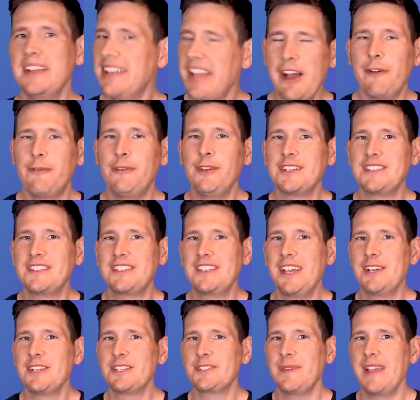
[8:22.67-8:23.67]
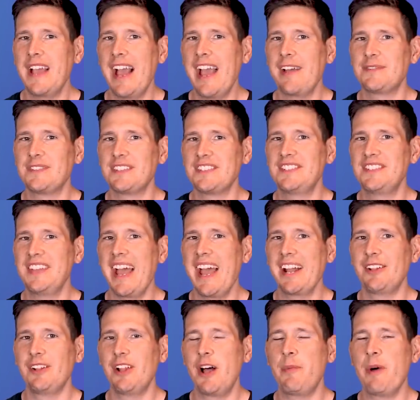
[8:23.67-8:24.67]
Now, if you excuse me, I have to
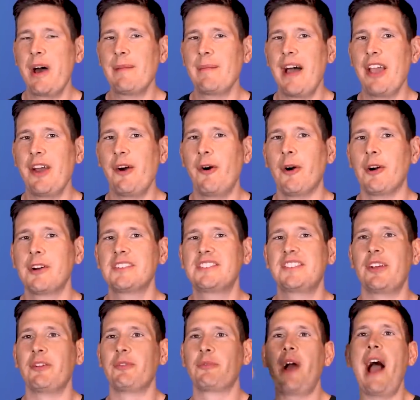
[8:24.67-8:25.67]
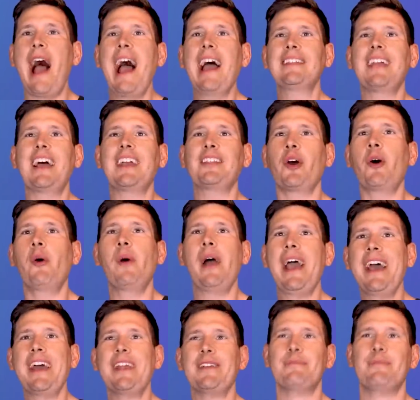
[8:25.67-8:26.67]
saddle up on my horse and ride like the
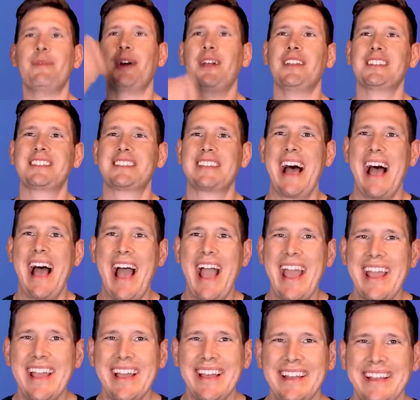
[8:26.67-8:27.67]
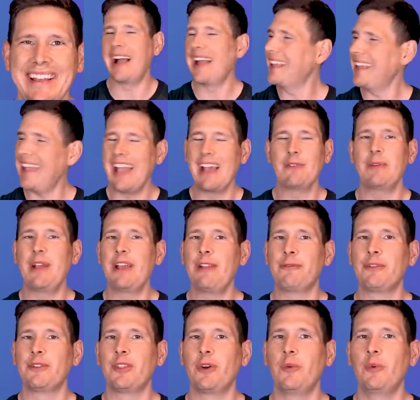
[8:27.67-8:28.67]
wind, Bullseye! I can't
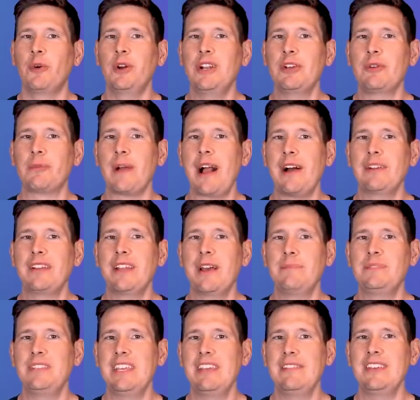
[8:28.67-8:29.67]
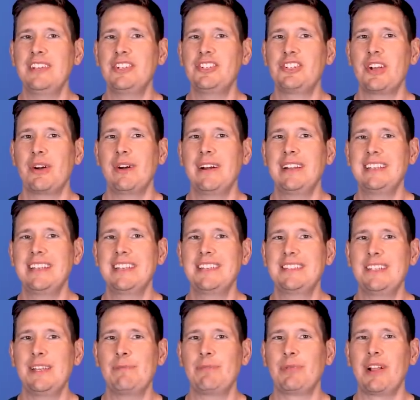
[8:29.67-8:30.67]
wait for the Woody Roundup TV show on
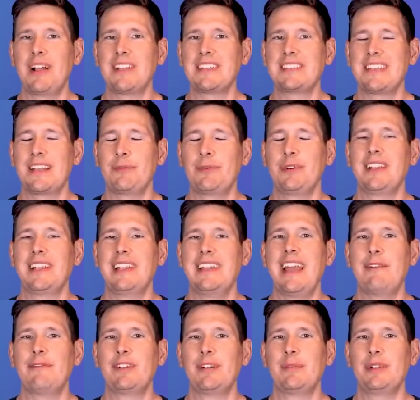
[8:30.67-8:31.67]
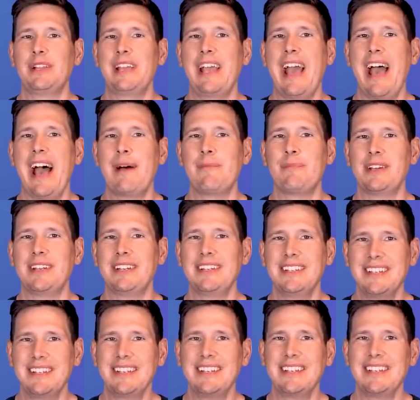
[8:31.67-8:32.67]
Disney Plus that will inevitably happen.